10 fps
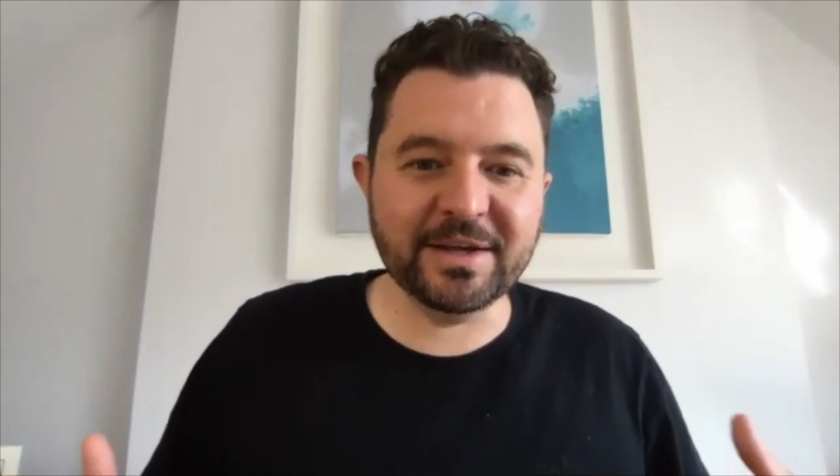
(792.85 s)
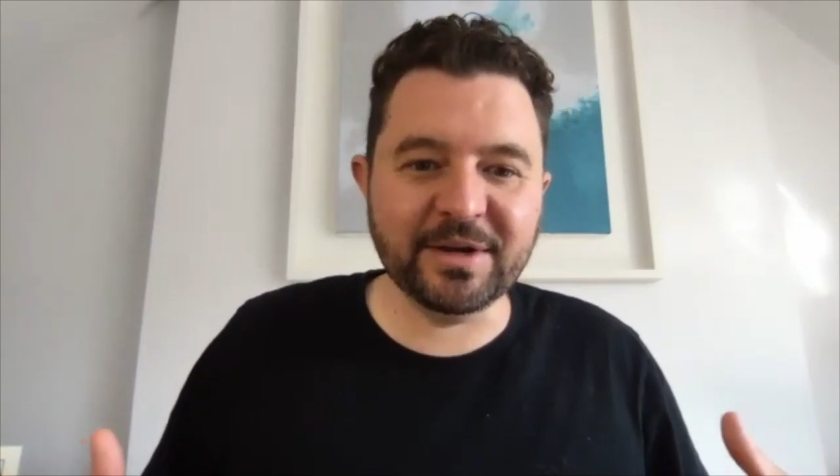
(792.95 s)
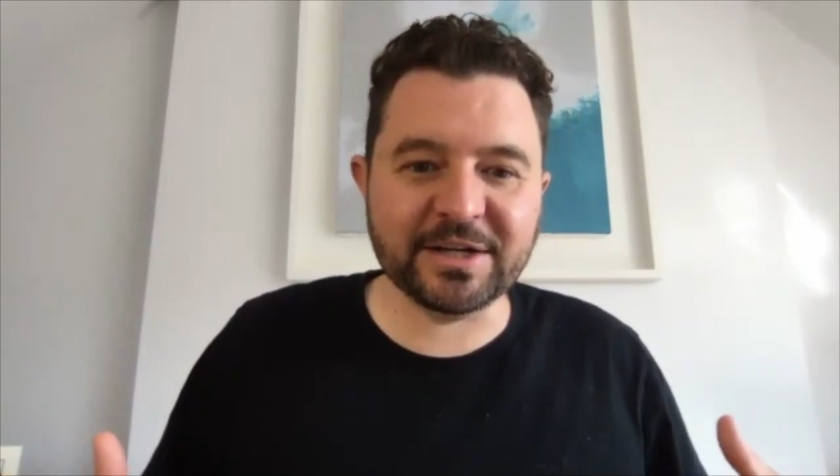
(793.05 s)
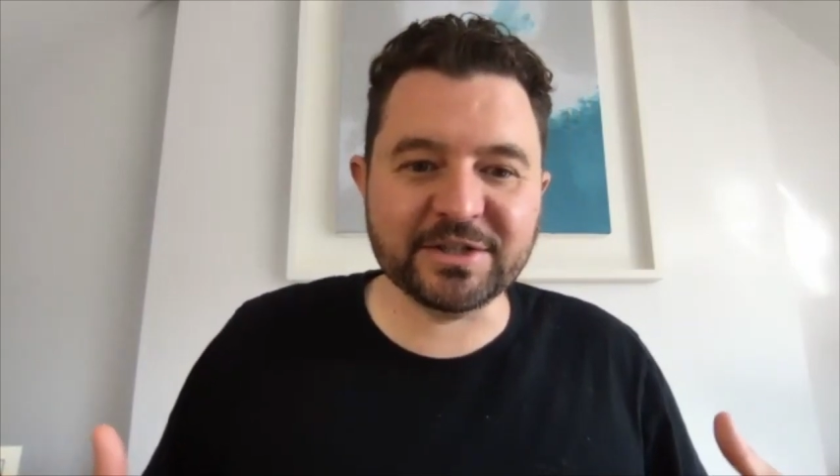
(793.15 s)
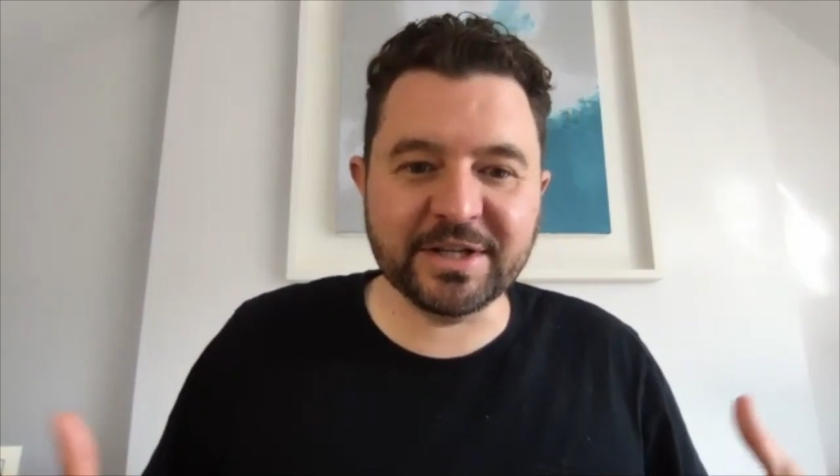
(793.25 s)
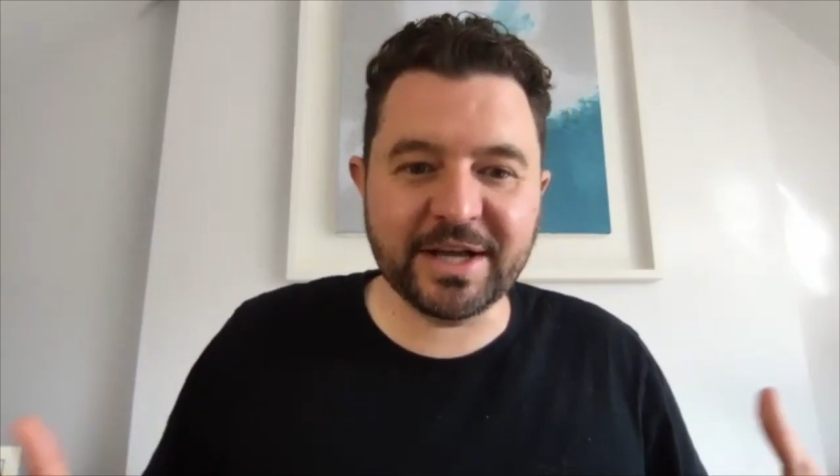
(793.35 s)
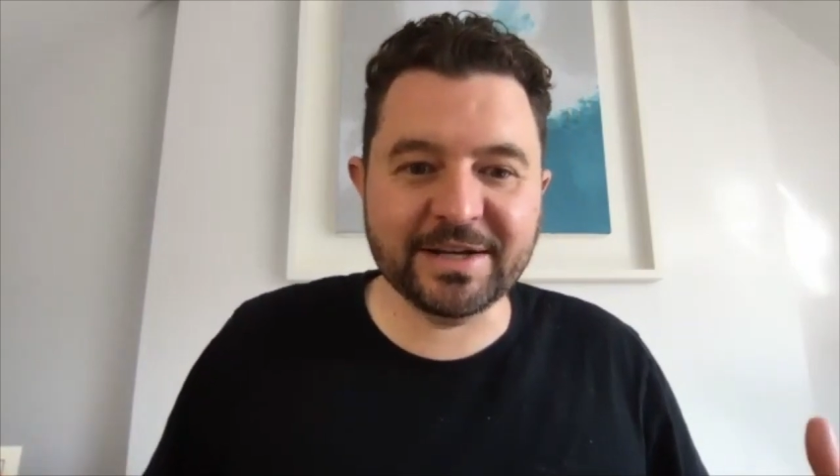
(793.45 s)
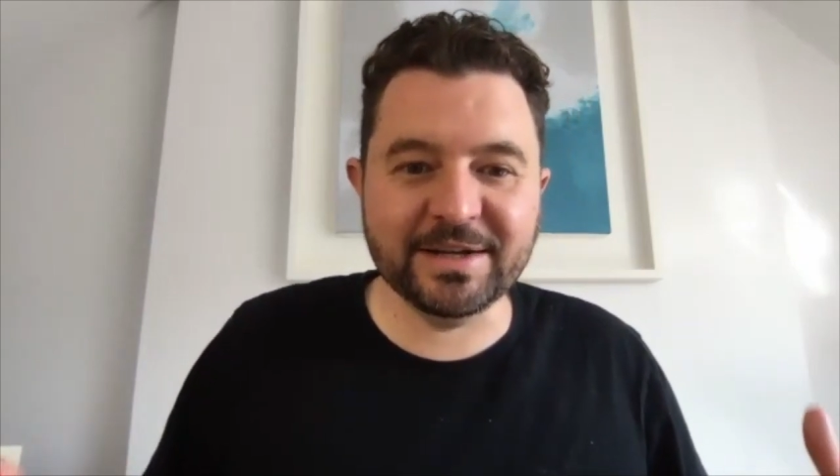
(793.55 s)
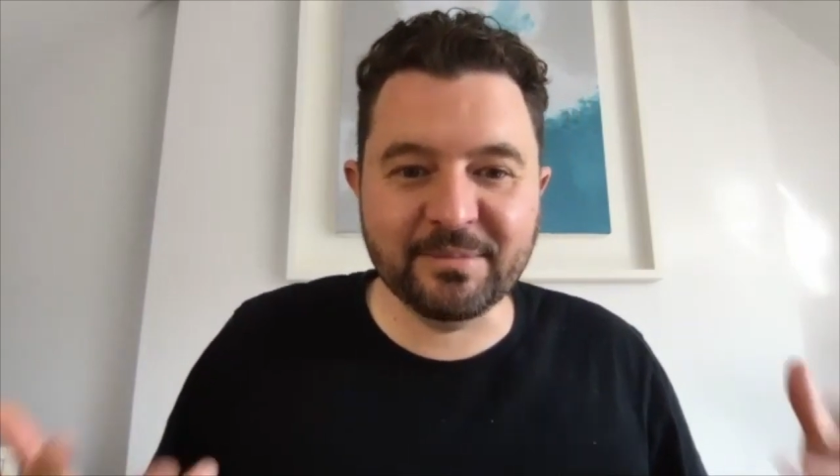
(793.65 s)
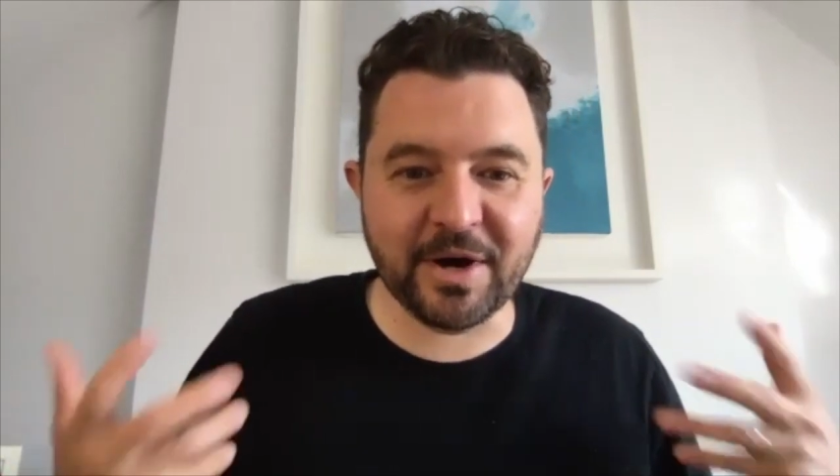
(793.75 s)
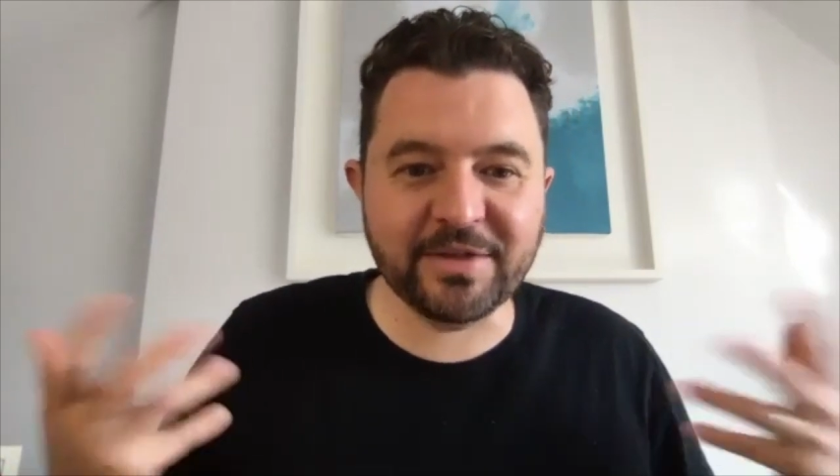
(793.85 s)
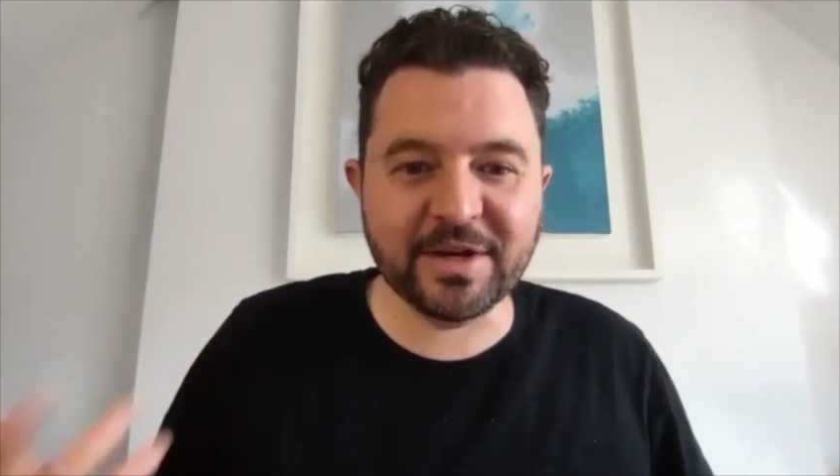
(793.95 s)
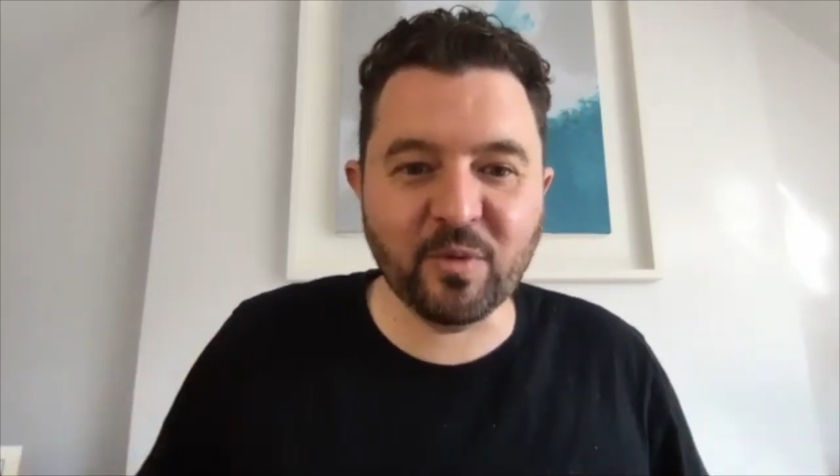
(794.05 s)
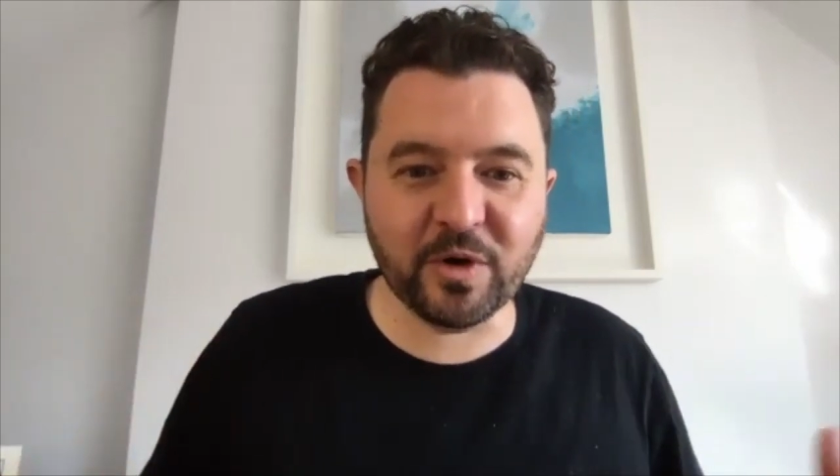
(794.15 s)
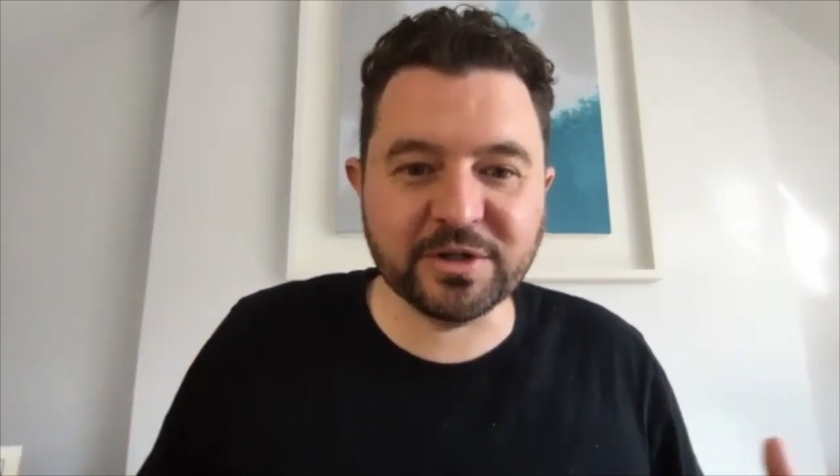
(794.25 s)
He actually had in mind that
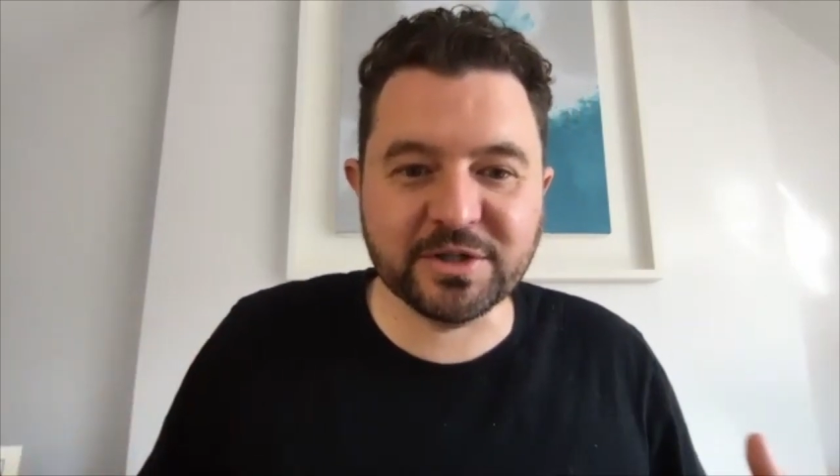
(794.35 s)
he wanted